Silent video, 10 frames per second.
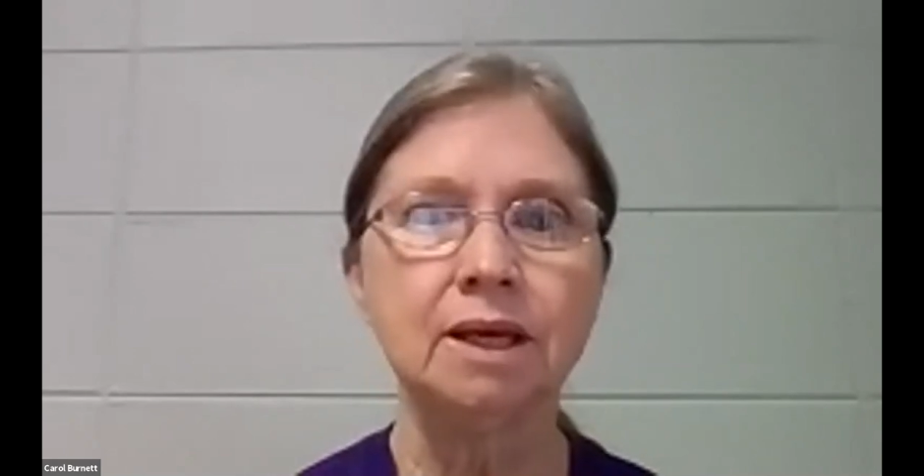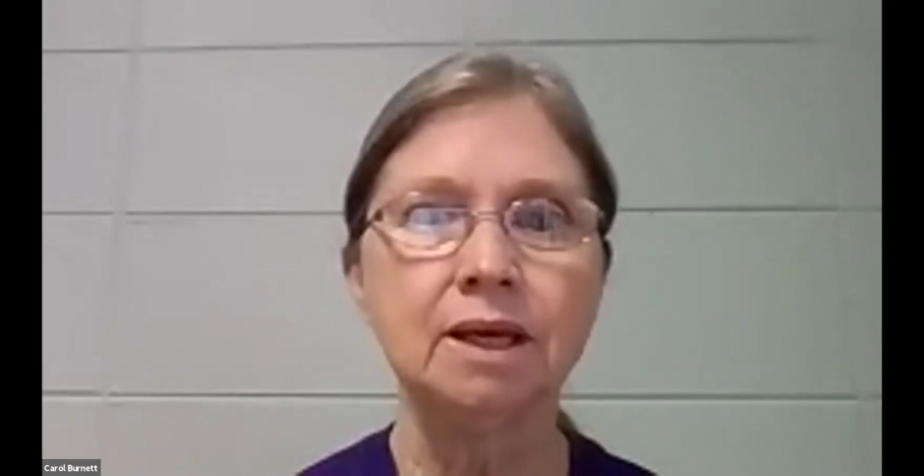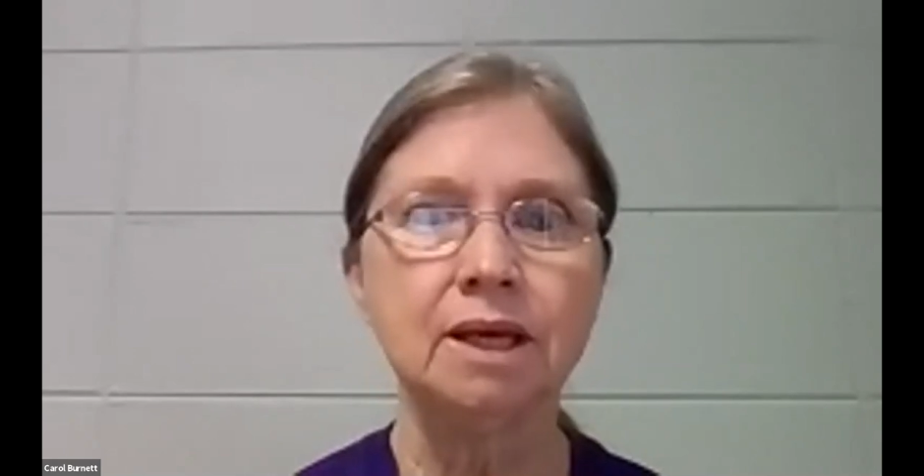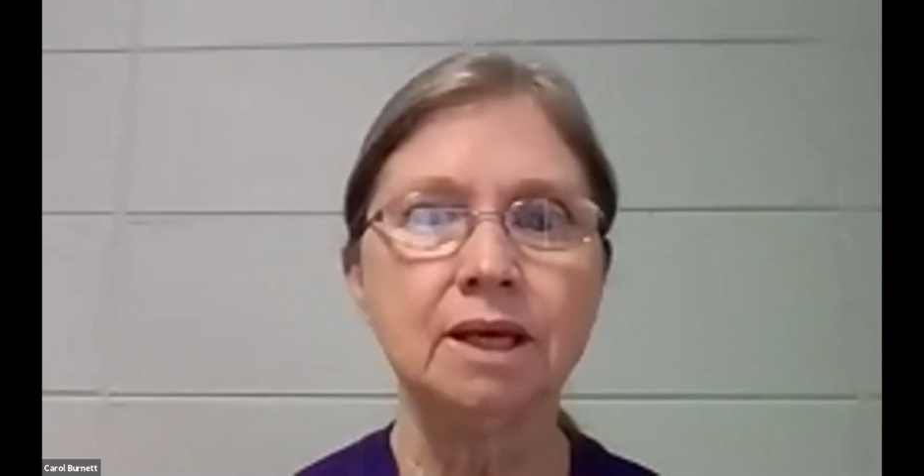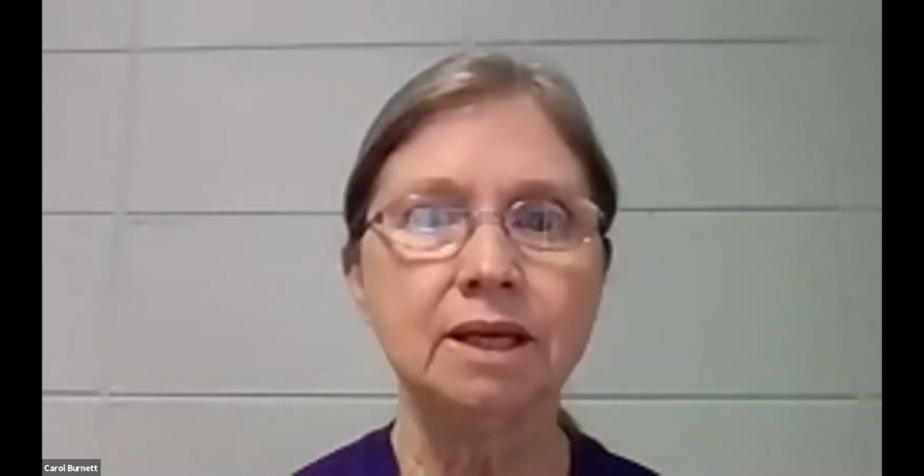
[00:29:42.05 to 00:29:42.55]

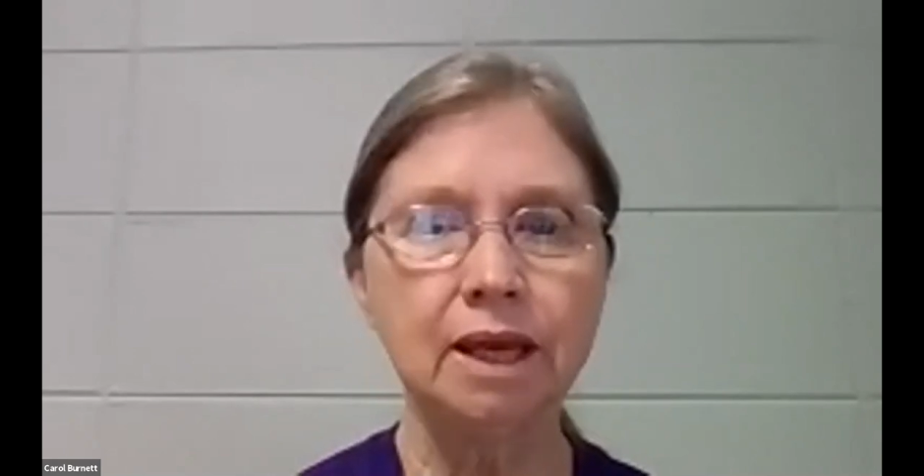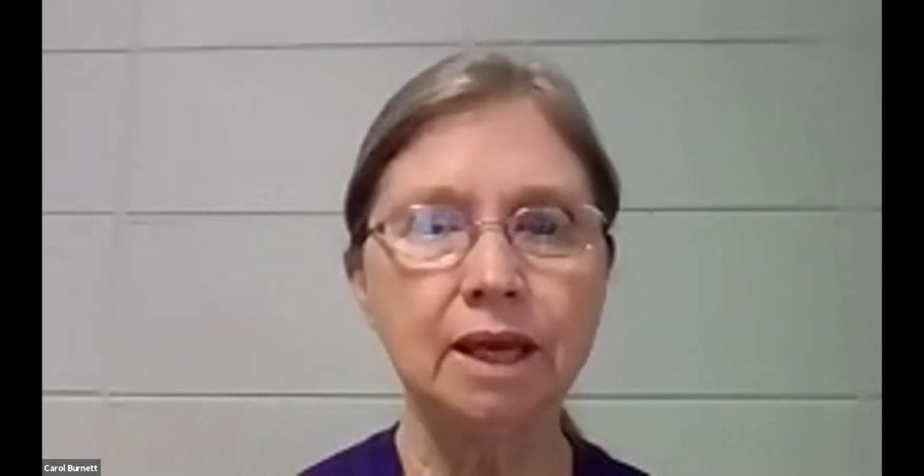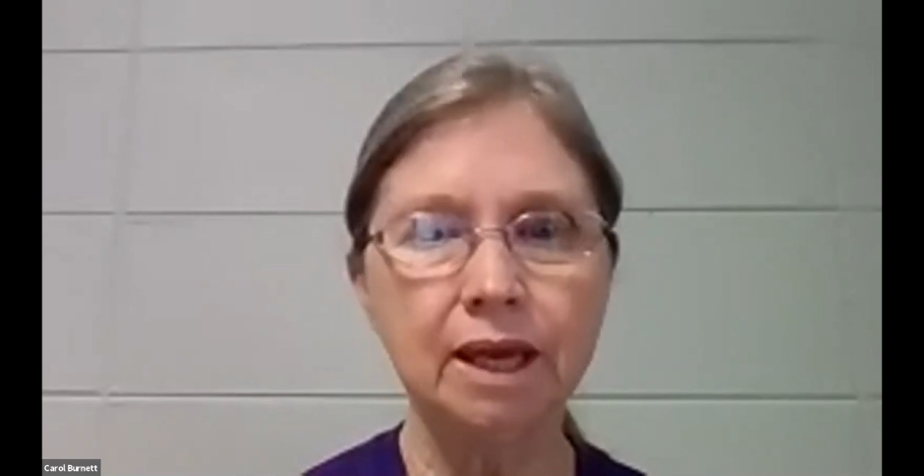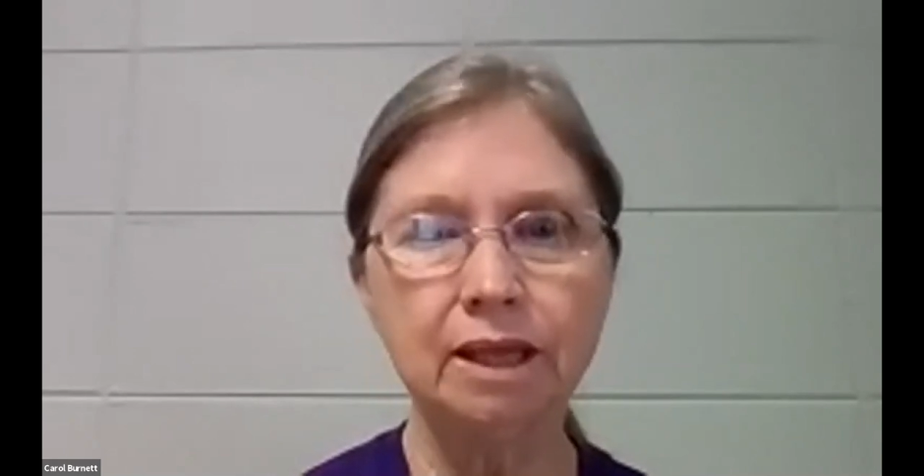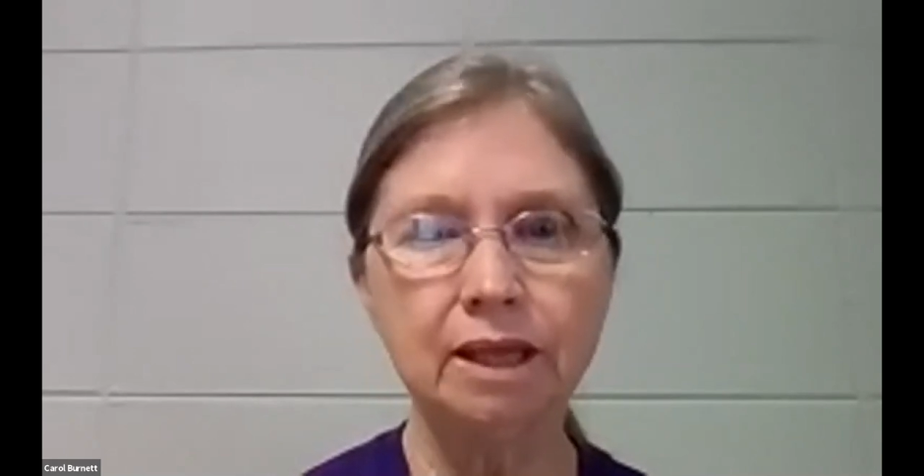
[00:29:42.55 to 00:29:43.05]
Can
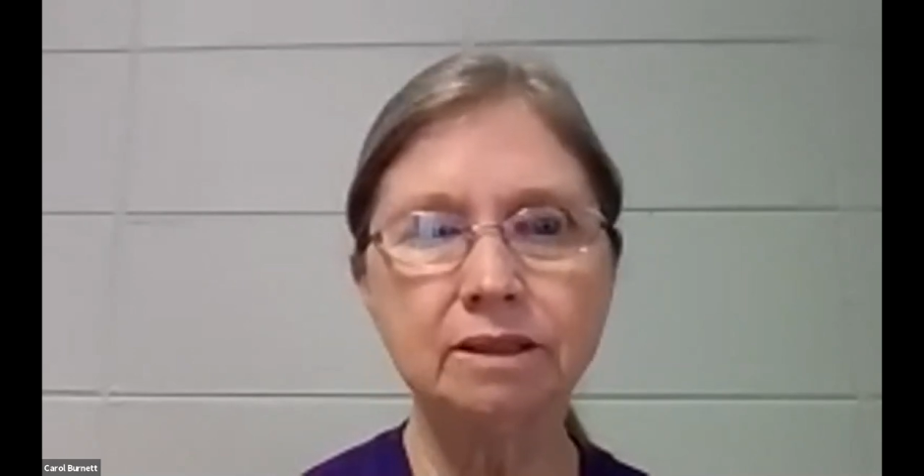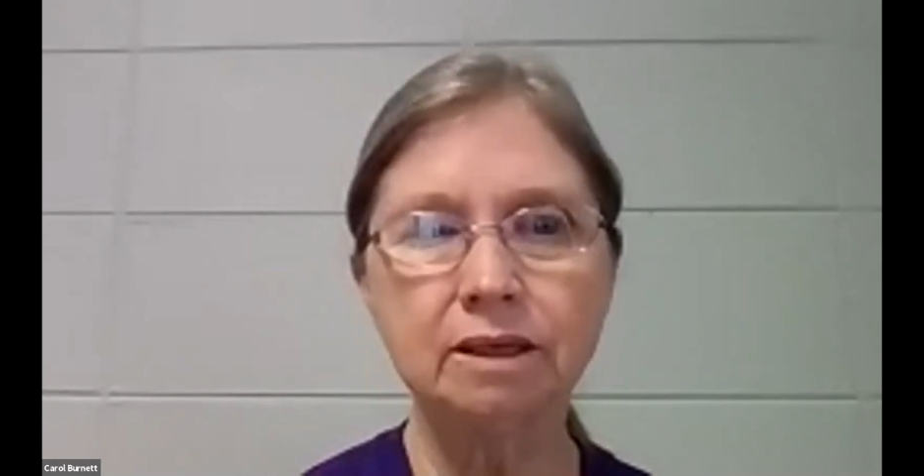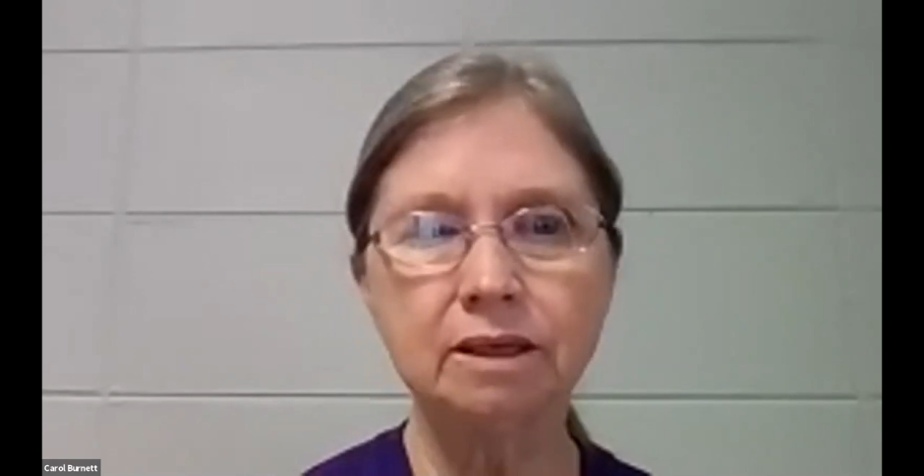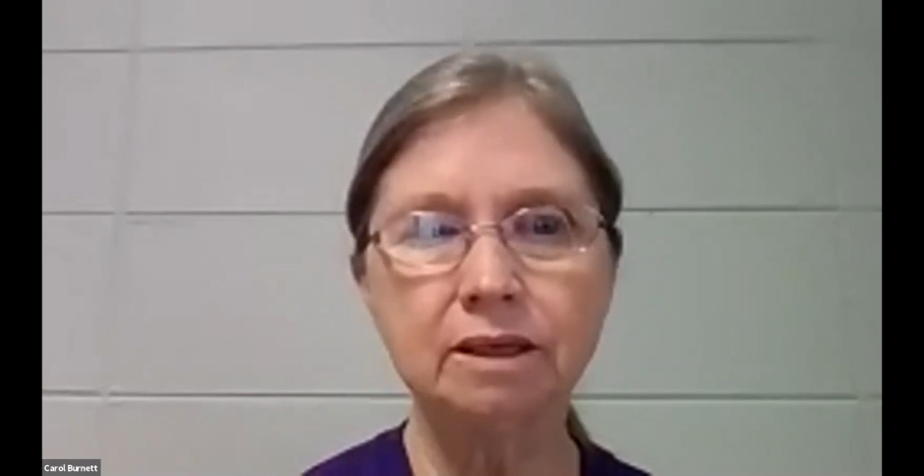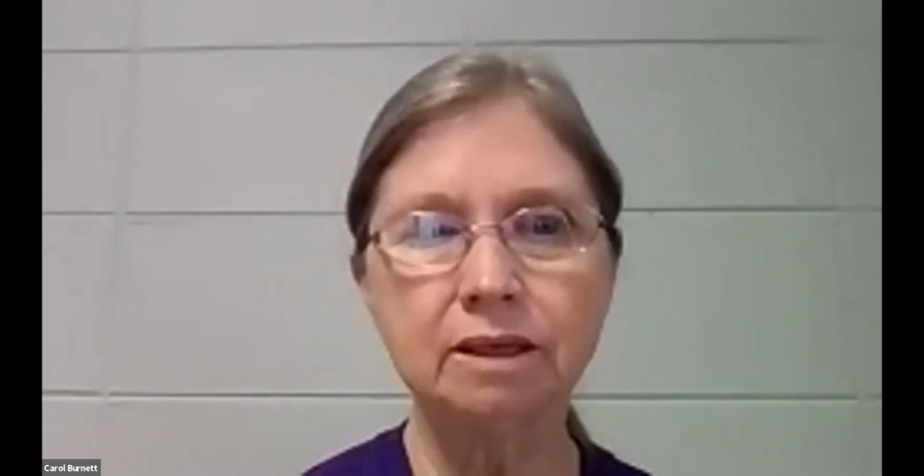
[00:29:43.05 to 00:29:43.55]
the
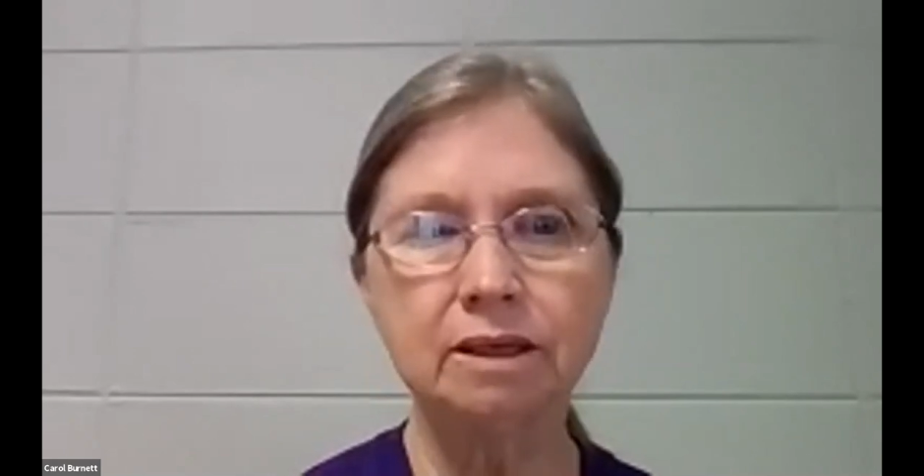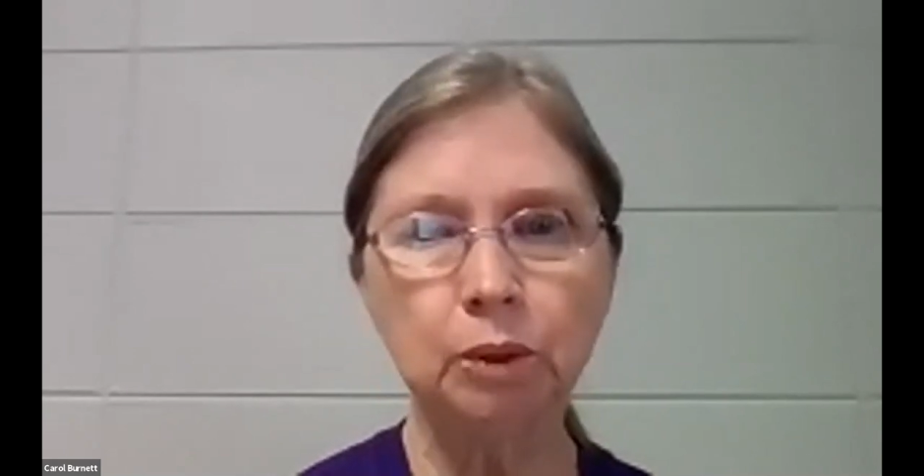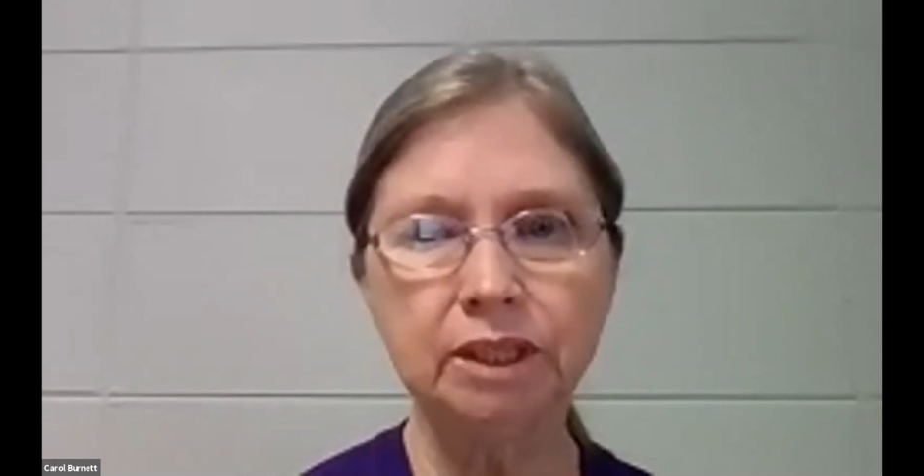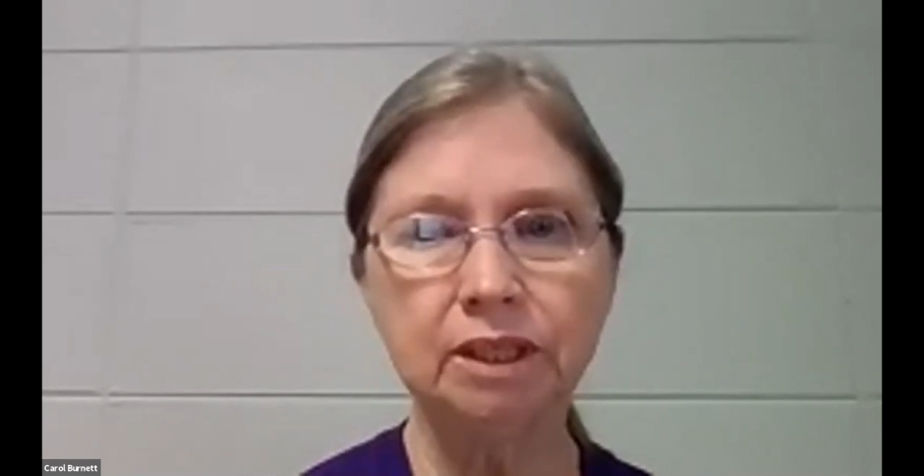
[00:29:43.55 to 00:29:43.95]
employee